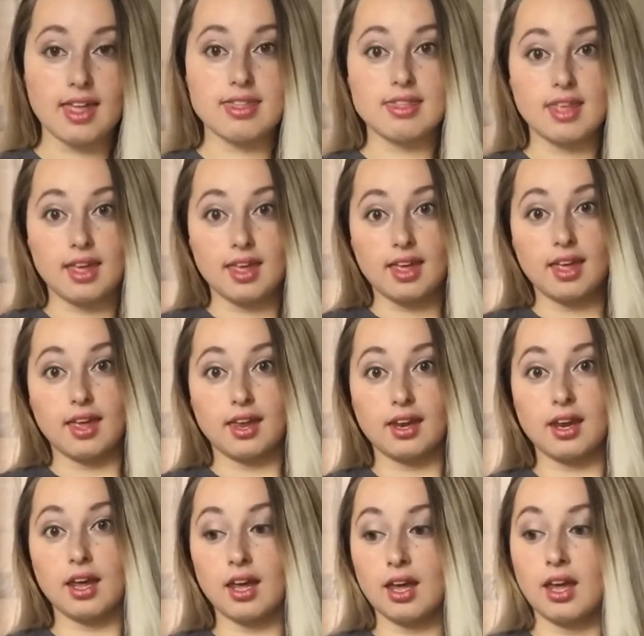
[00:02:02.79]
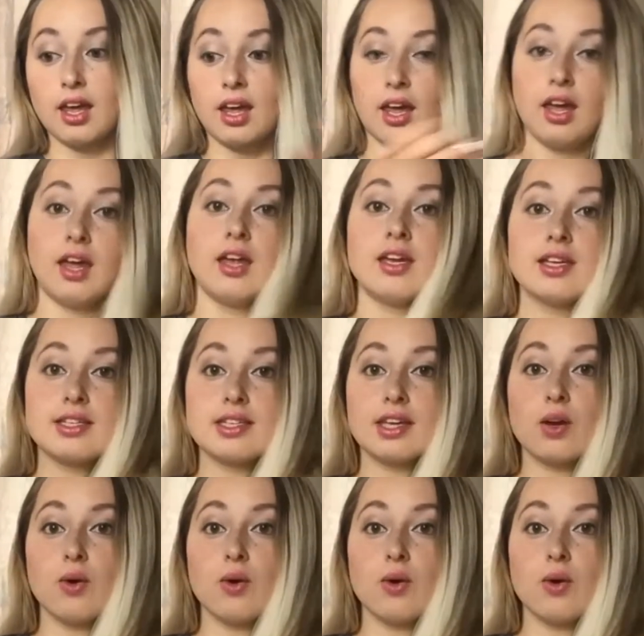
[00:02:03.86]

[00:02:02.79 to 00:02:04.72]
and then just